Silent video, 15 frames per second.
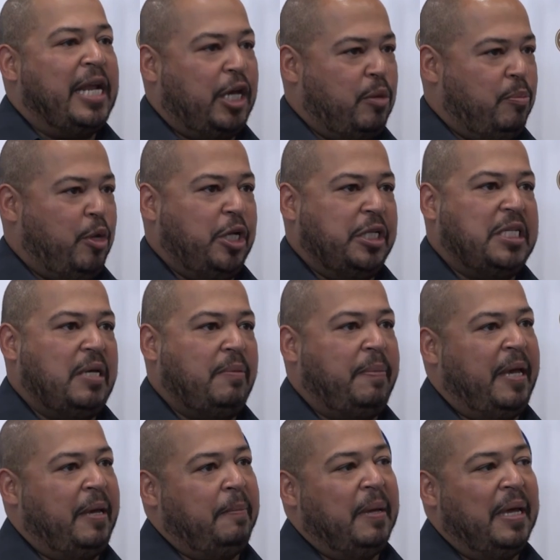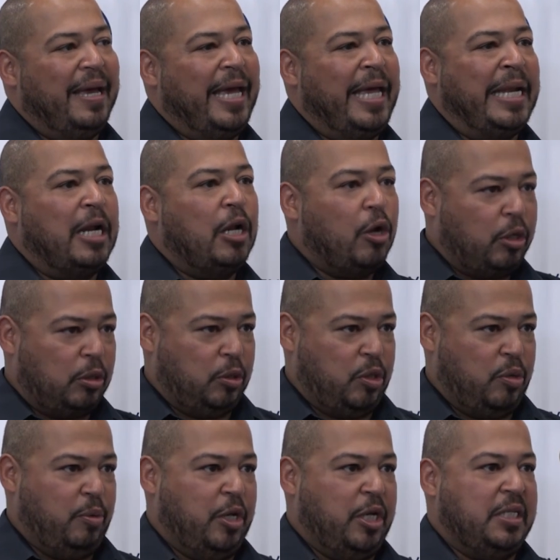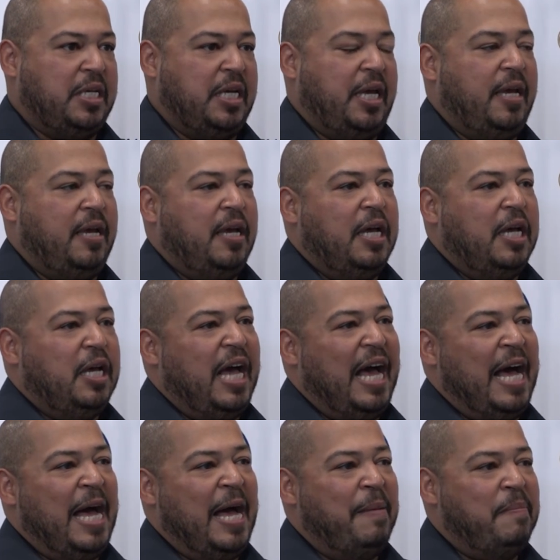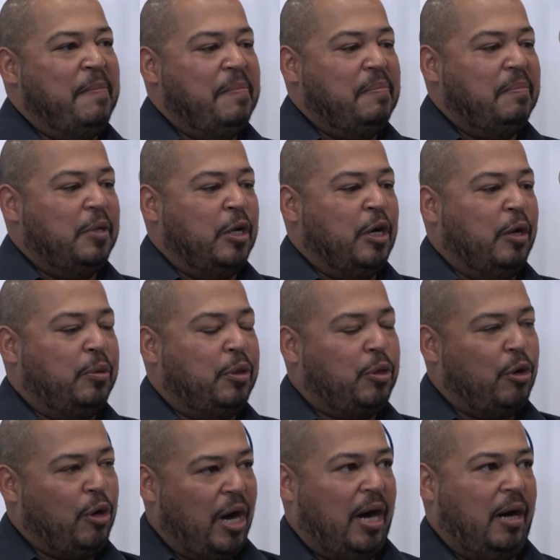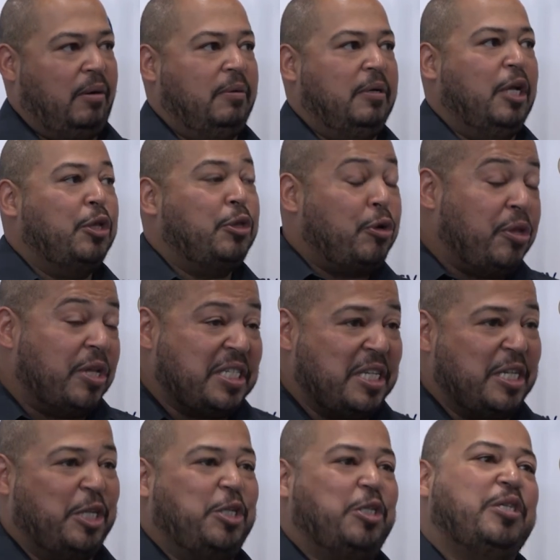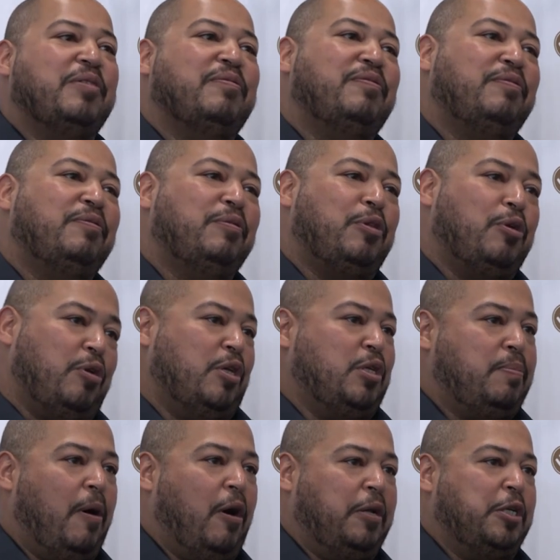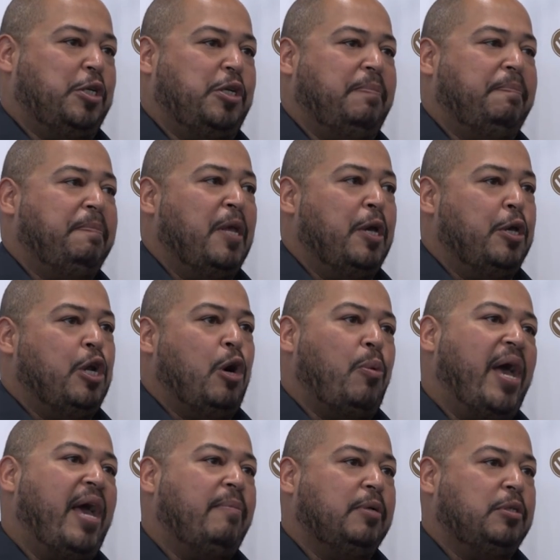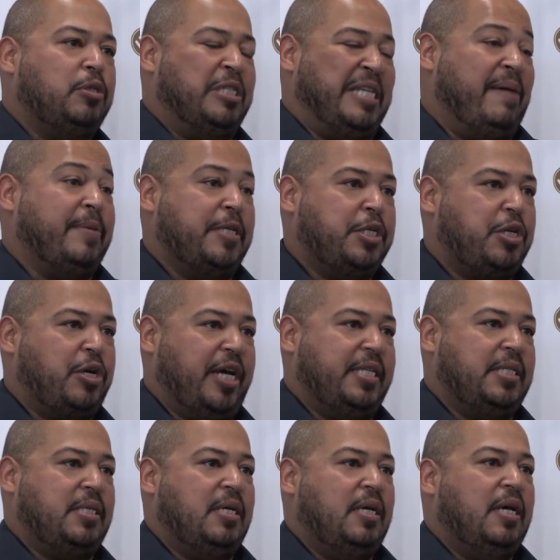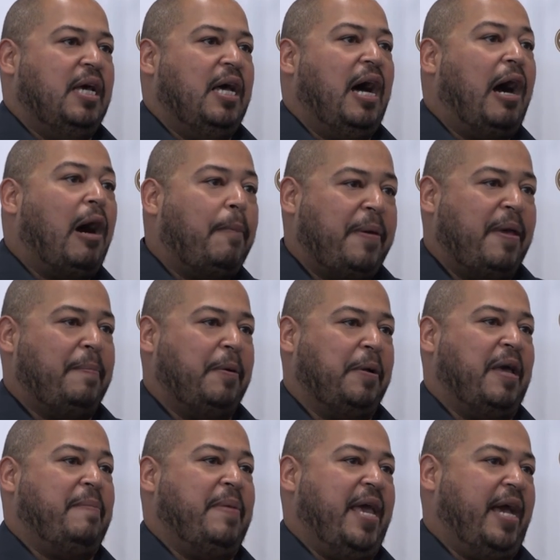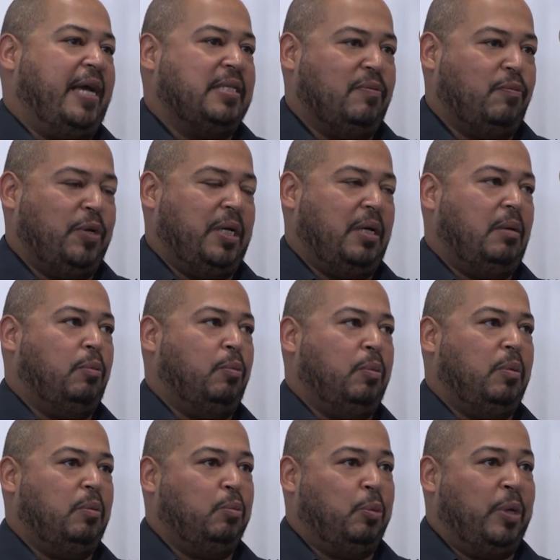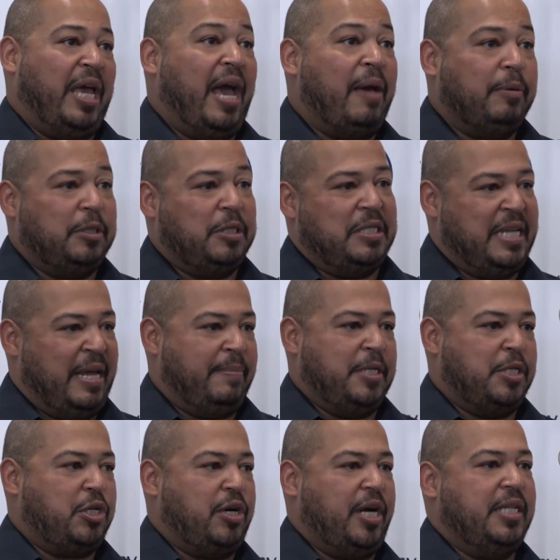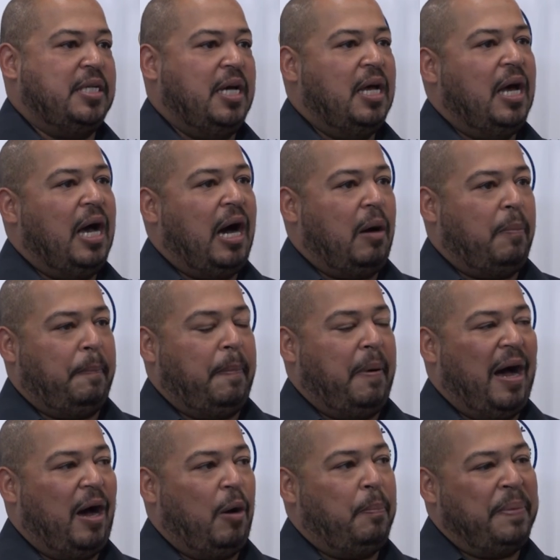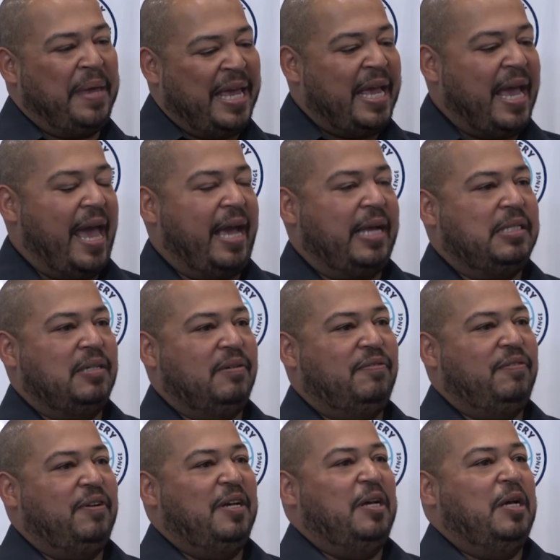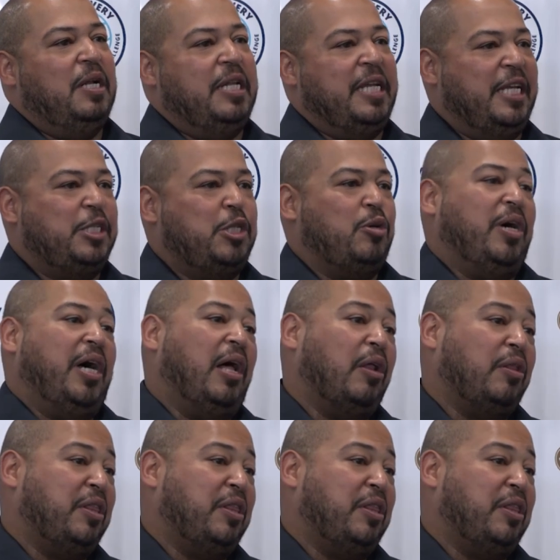in a community, being in a local community, you know, through this initiative, through this partnership, you know, we're able to demonstrate how people can be active. We're able to demonstrate how being active leads to a